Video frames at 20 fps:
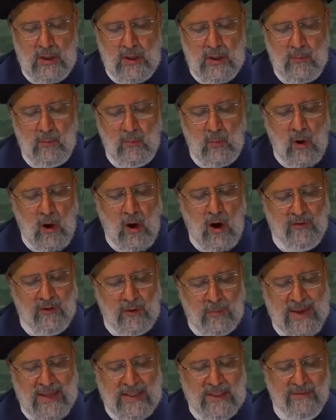Have you
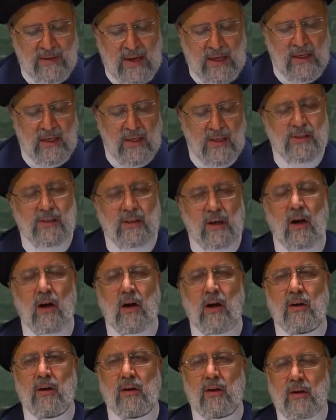seen the
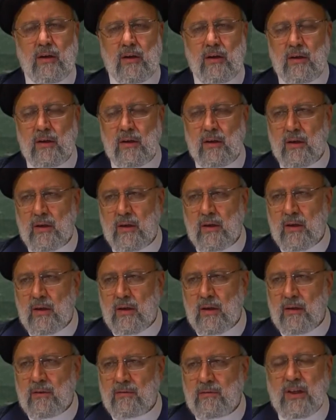pictures of
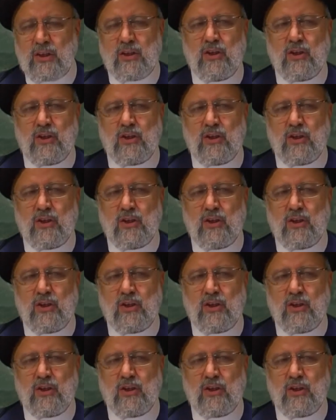patience,